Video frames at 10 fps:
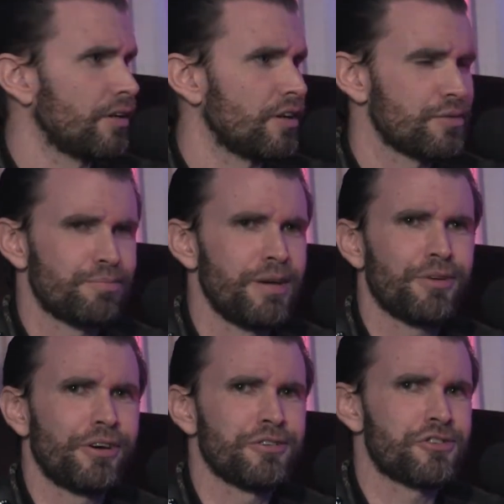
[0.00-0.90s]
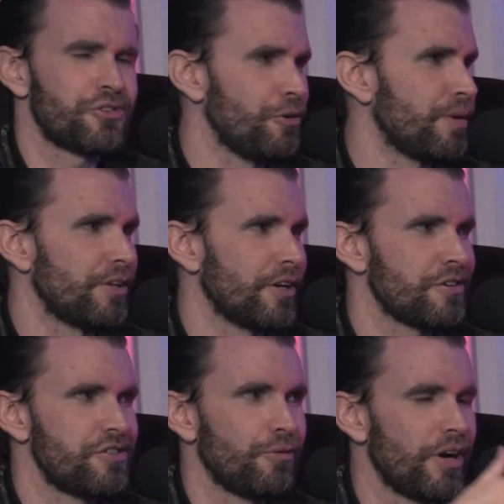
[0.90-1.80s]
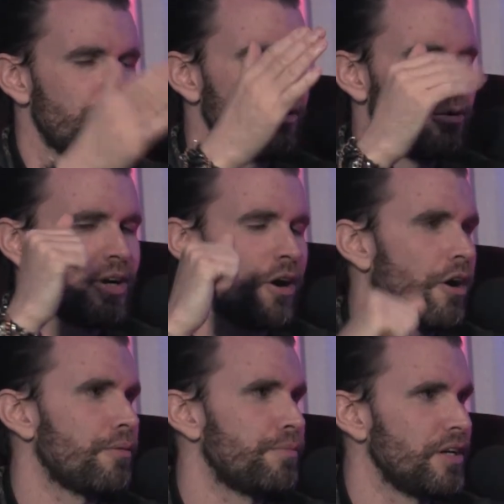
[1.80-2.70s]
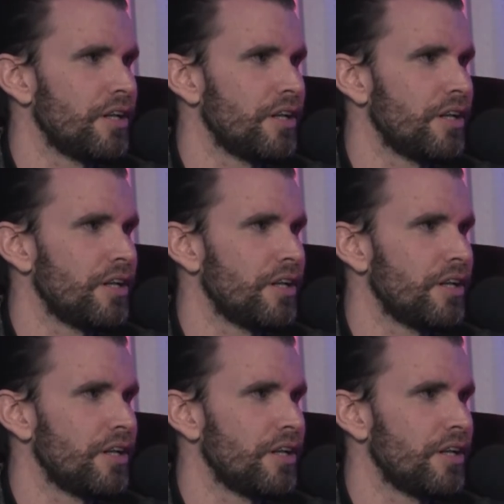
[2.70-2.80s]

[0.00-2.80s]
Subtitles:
Because people aren't stupid. They're going to see right through you in a heartbeat.